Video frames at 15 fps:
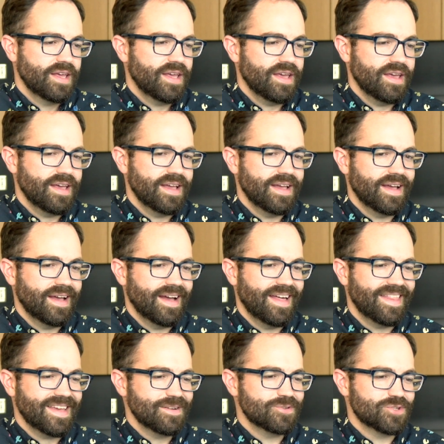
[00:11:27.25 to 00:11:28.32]
I
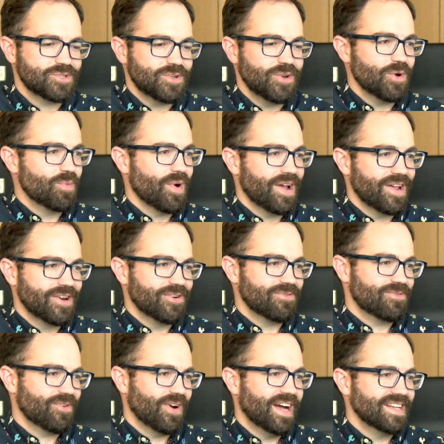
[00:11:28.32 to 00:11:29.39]
think it was just a no-brainer
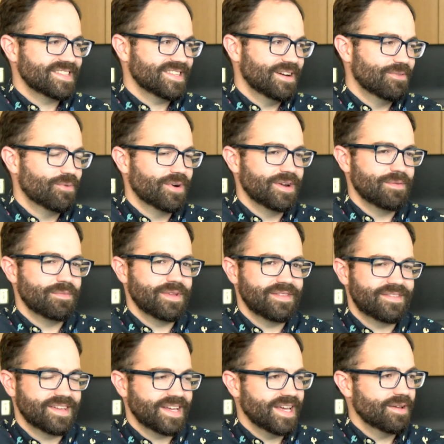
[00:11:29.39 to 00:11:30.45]
for us, wanting
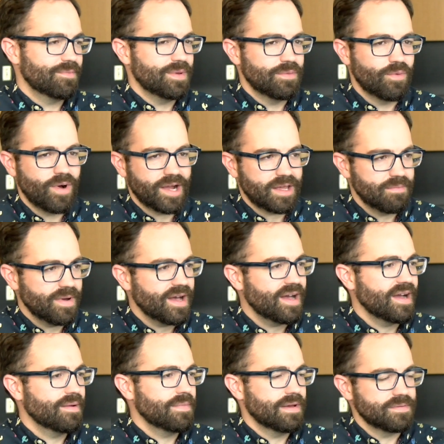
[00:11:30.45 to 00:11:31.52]
to get people walking
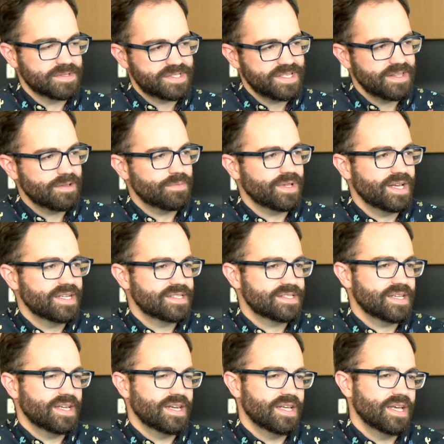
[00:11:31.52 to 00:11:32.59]
by, be able to see the place.
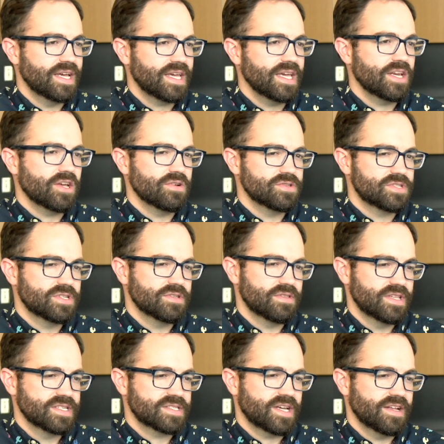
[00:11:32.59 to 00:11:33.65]
And it again goes to
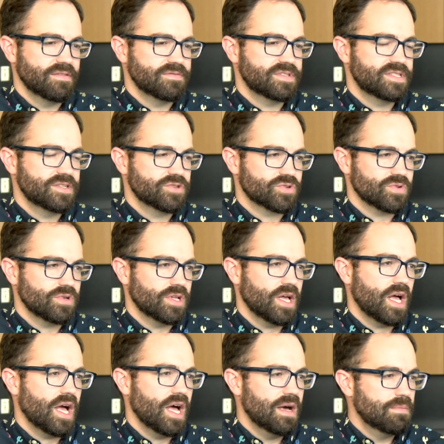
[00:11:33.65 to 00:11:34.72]
this kind of central
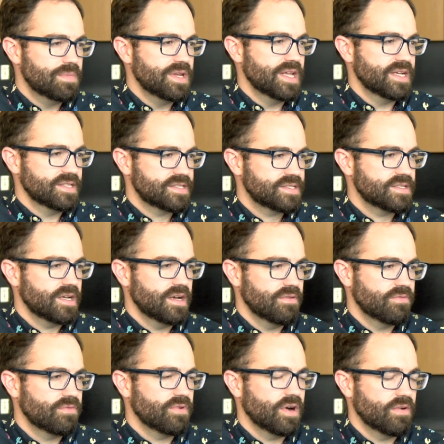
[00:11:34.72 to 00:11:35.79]
hubness
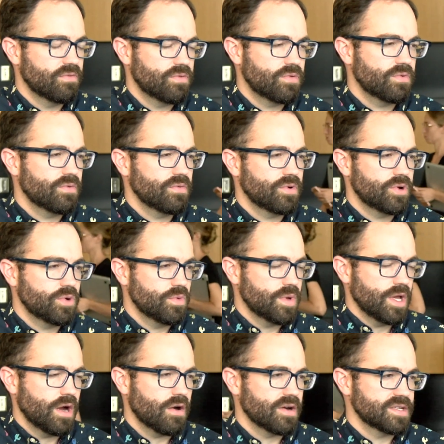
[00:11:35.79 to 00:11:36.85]
of who
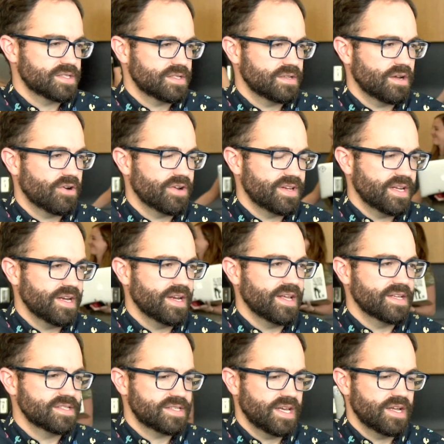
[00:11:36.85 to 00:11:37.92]
we are as an identity,
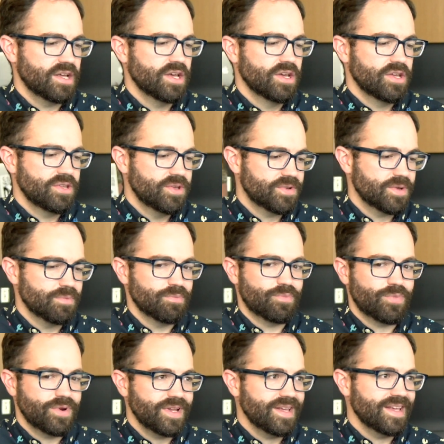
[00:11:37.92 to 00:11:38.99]
is that you can
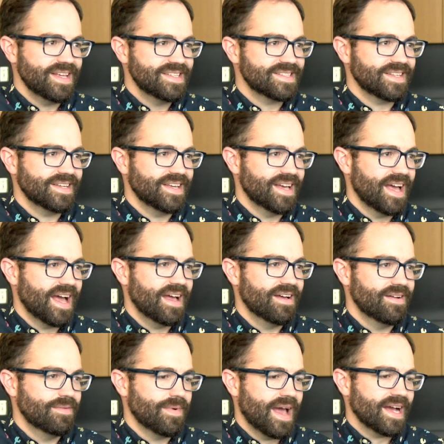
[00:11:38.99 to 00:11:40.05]
pretty easily
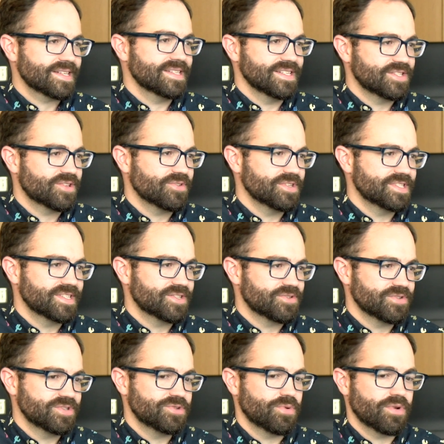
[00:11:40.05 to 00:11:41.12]
access 36
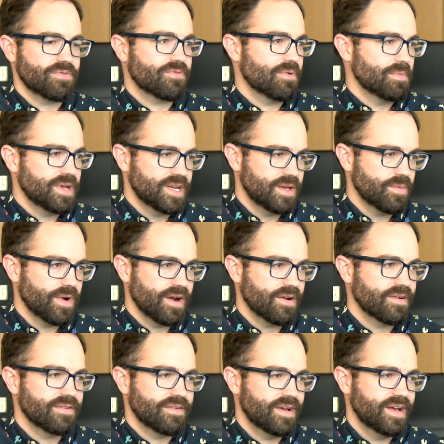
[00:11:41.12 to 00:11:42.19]
Degrees North from anywhere